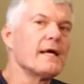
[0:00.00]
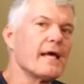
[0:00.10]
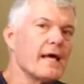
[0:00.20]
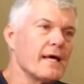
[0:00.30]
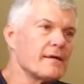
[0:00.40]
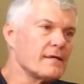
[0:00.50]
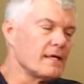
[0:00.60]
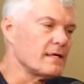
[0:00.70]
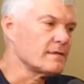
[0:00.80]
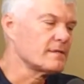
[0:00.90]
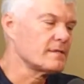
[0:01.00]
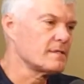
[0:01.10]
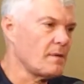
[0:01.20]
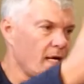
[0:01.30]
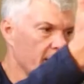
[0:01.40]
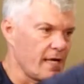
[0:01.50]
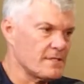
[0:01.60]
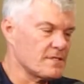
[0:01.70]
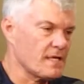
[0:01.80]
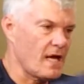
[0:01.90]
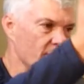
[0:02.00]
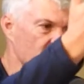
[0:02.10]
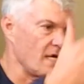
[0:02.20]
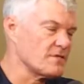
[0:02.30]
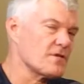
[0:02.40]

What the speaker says: And Demond has the caveats